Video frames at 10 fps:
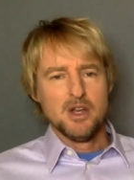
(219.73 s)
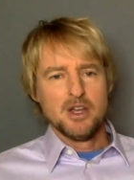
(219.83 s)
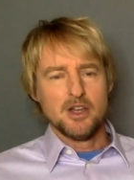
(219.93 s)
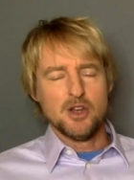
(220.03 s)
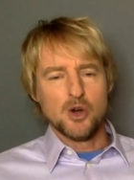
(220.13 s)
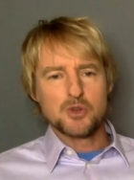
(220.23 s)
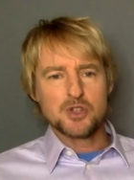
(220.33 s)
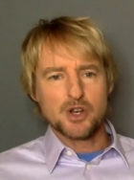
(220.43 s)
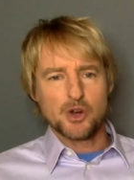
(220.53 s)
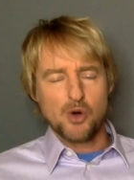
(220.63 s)
you know
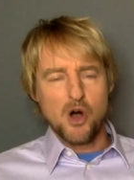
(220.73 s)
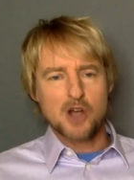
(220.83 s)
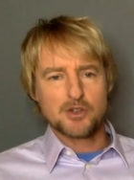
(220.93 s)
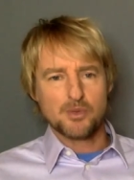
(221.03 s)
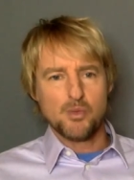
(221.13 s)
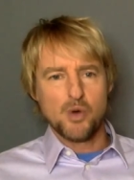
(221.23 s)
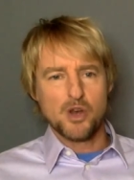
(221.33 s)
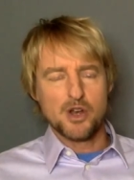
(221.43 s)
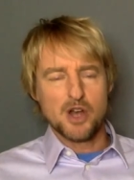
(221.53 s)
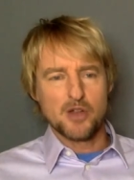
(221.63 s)
sit across from one
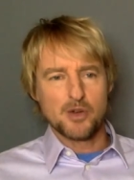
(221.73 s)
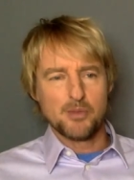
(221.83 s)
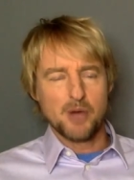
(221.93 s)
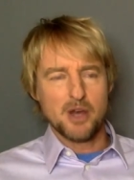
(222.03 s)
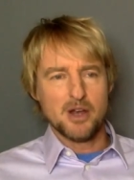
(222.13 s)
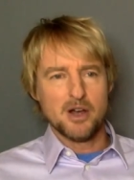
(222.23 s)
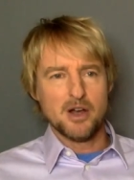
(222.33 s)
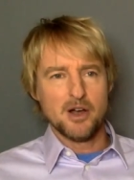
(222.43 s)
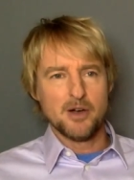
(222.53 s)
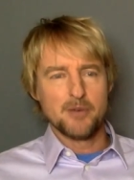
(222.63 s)
another but
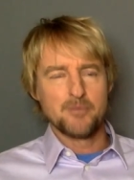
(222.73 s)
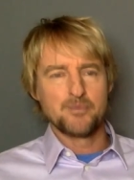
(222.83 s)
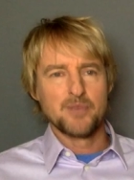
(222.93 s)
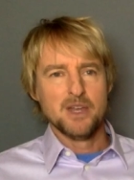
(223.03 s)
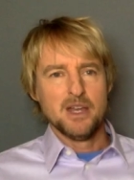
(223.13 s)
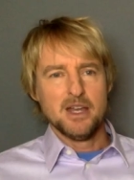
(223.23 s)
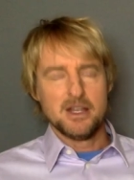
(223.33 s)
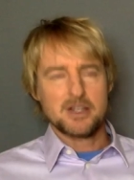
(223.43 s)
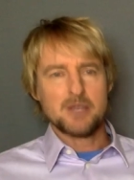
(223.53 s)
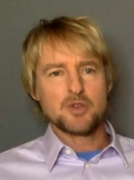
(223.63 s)
um,
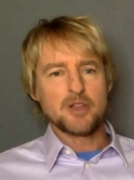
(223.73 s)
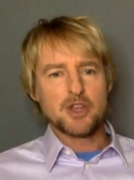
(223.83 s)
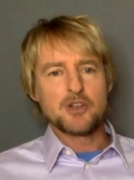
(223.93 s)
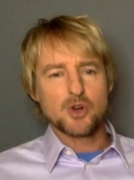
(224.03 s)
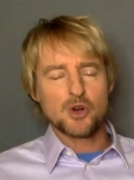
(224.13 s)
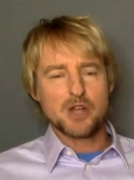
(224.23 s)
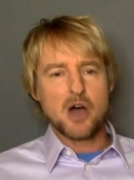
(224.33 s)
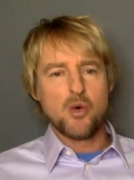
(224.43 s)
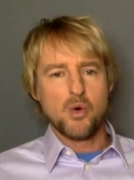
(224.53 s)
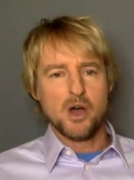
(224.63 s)
it seems like they turned
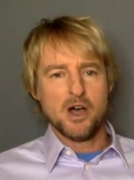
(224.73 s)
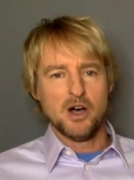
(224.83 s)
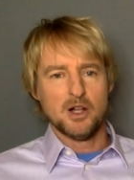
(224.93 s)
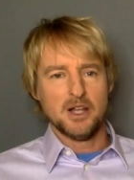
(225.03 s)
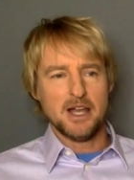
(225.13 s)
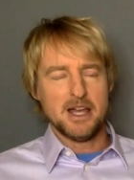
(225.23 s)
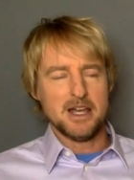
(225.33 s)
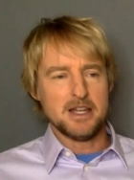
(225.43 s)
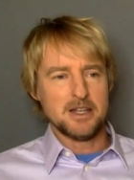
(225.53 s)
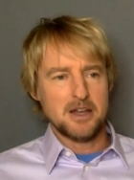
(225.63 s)
out well
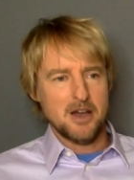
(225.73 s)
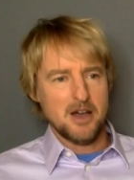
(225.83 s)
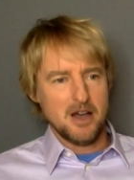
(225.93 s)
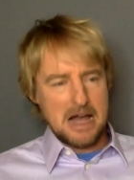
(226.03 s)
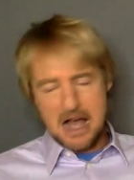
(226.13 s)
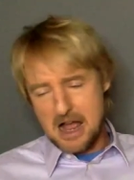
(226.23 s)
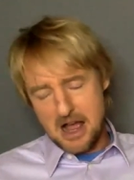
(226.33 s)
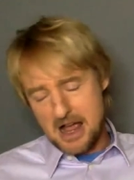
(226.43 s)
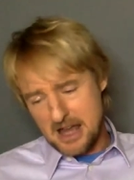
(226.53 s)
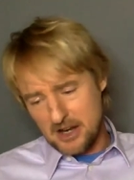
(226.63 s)
and uh, I,
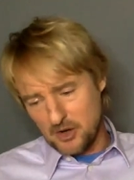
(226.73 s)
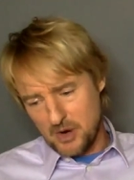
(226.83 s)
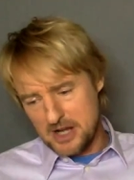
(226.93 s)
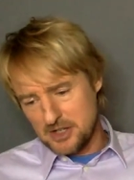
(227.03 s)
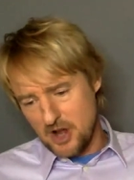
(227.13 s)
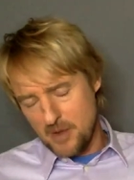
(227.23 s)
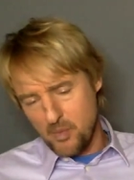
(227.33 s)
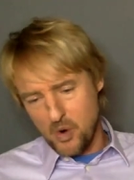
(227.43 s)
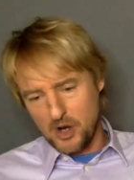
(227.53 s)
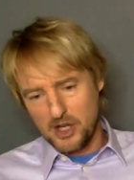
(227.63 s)
I, had a great time
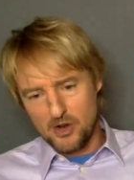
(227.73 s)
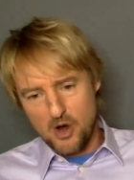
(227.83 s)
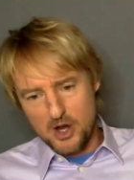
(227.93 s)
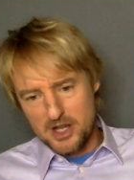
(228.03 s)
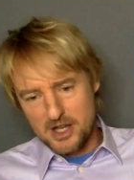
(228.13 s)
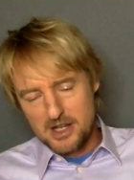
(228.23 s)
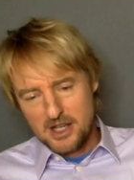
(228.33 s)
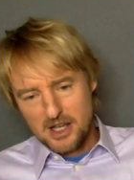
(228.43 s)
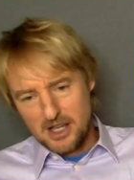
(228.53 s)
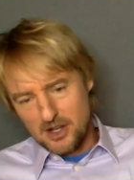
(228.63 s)
working on it
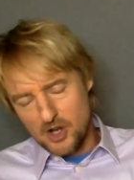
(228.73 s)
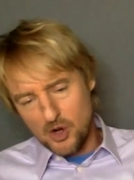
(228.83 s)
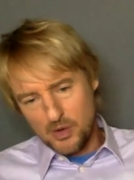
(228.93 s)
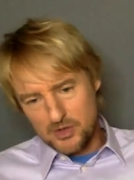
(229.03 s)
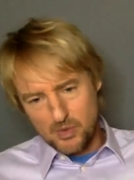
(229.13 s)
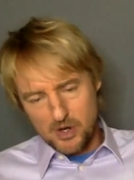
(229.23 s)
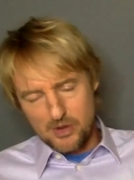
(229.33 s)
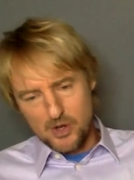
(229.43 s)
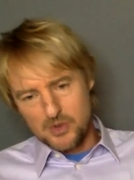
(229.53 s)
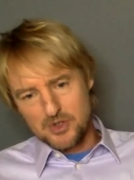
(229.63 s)
you know it's one
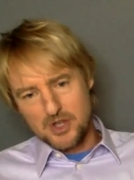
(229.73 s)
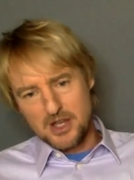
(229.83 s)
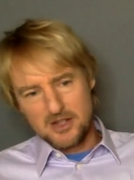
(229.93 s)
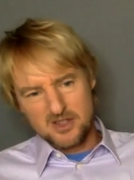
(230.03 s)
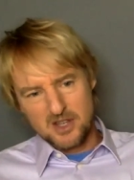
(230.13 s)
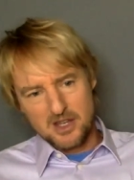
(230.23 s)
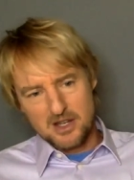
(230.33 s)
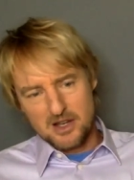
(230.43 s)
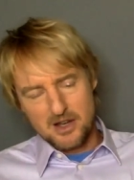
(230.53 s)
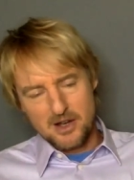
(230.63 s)
of those things that
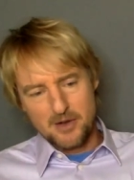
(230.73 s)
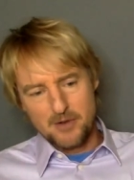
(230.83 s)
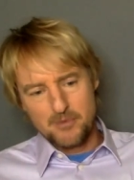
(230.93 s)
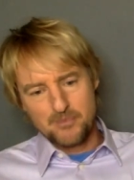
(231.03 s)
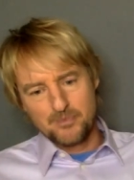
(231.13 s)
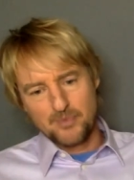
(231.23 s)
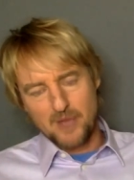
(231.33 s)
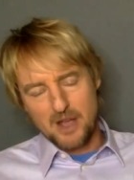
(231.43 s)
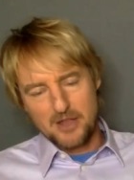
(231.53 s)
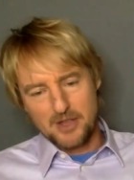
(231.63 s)
um,
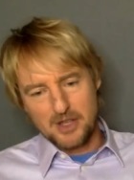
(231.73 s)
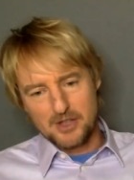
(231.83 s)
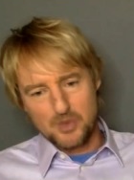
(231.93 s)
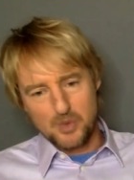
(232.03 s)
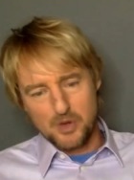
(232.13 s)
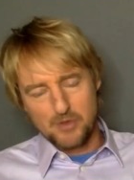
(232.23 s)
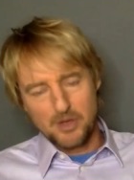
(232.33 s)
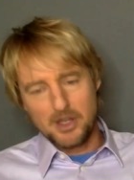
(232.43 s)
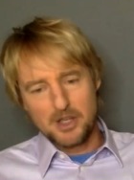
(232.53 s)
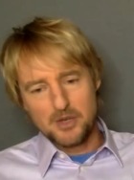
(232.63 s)
i think it's sort of
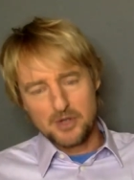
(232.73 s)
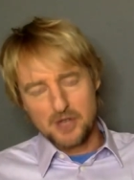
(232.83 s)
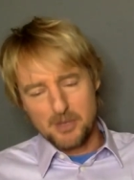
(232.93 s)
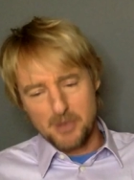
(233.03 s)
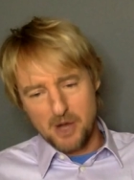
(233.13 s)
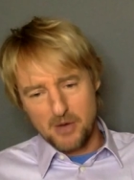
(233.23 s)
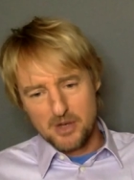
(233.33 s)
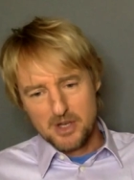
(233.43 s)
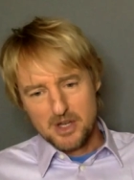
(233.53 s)
like you said about